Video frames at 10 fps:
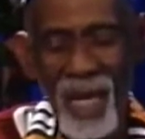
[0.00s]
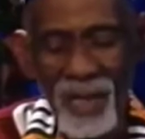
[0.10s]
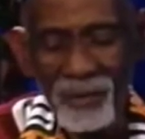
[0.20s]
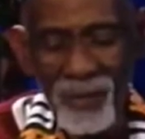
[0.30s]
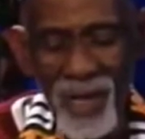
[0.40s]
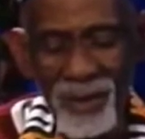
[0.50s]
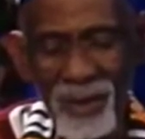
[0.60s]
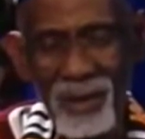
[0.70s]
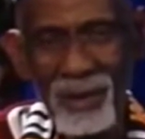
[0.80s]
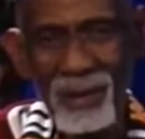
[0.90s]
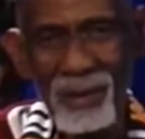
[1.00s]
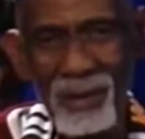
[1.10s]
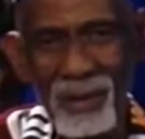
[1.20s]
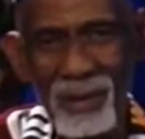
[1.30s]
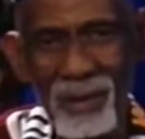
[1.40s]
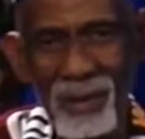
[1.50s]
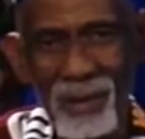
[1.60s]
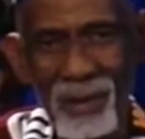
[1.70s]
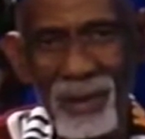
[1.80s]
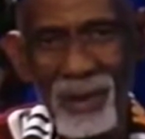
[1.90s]
and render
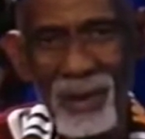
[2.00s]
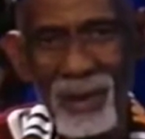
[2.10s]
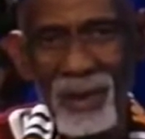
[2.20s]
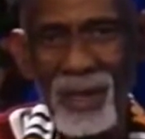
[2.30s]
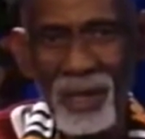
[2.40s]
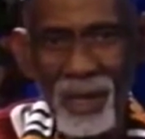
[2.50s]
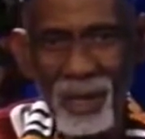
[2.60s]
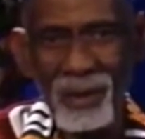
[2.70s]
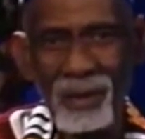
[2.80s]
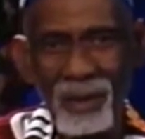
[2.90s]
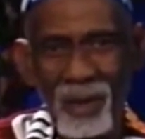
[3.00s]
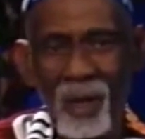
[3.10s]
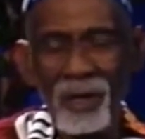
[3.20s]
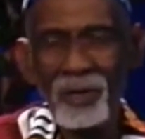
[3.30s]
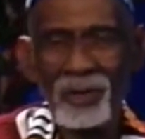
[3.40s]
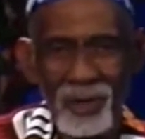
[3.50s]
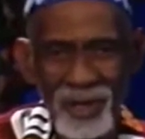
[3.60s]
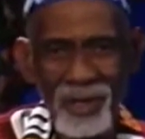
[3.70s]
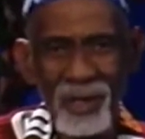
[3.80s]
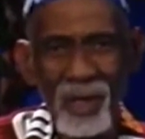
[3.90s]
the good or
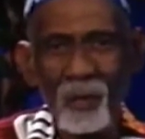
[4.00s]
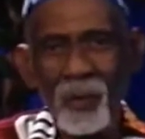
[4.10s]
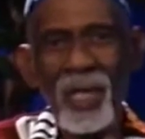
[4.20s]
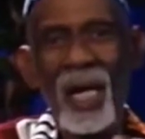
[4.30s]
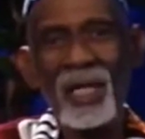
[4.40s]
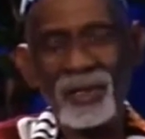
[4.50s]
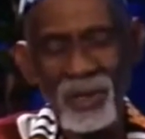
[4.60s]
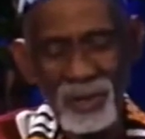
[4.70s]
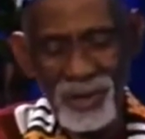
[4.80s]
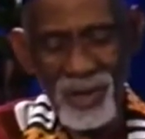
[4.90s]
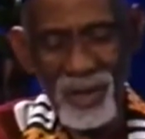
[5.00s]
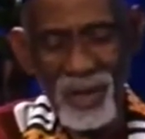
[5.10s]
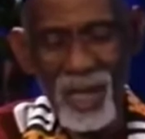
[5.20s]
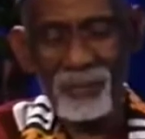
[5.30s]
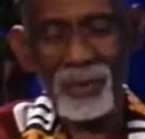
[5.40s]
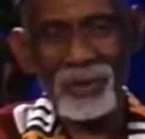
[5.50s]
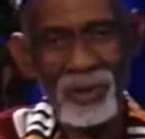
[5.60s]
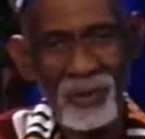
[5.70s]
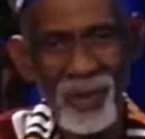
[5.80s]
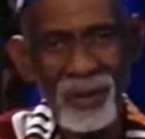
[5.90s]
nutrition that we are searching and
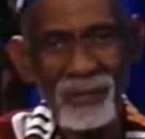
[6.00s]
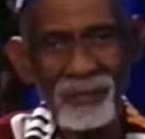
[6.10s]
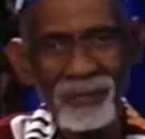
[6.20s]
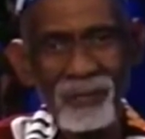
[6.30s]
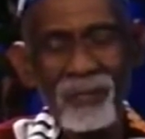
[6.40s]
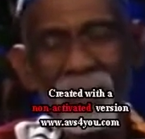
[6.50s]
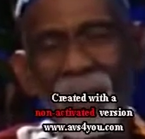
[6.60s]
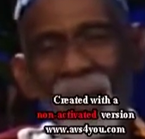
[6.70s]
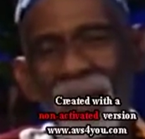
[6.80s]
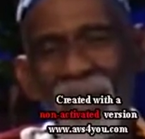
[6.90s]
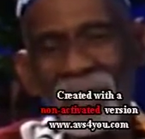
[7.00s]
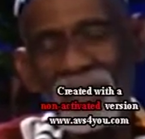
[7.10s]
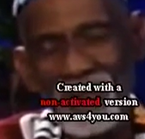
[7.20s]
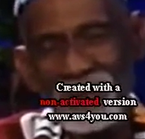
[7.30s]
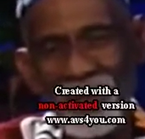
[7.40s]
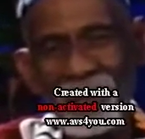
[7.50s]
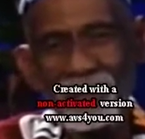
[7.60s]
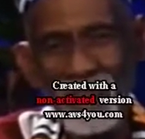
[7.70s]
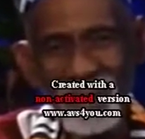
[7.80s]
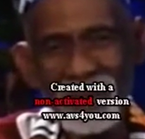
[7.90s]
pursuing, that substance
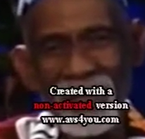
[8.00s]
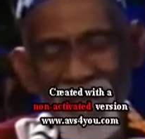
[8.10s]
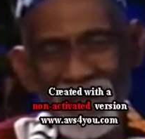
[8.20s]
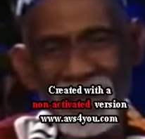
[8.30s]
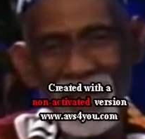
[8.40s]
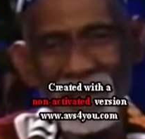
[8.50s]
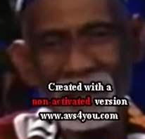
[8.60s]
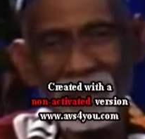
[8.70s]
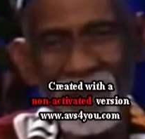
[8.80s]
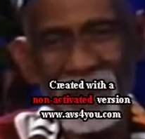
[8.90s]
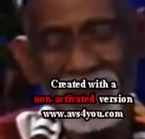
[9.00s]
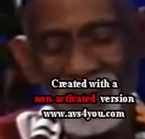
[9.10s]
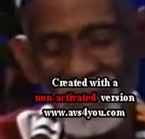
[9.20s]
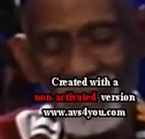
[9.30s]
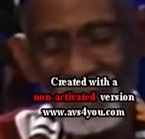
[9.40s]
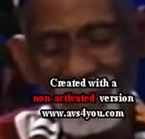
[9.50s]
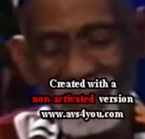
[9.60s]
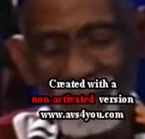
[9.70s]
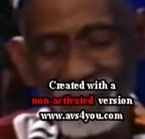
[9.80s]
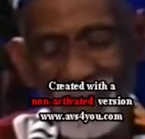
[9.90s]
must necessarily be
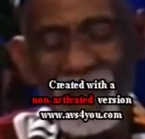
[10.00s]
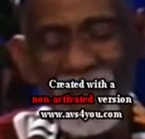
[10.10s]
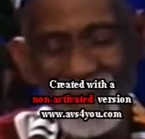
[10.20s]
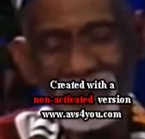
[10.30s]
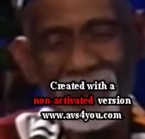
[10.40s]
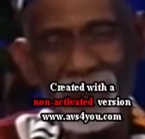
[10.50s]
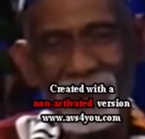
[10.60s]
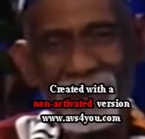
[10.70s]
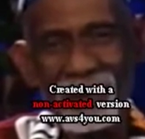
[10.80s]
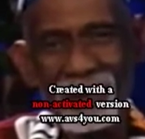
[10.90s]
electrical.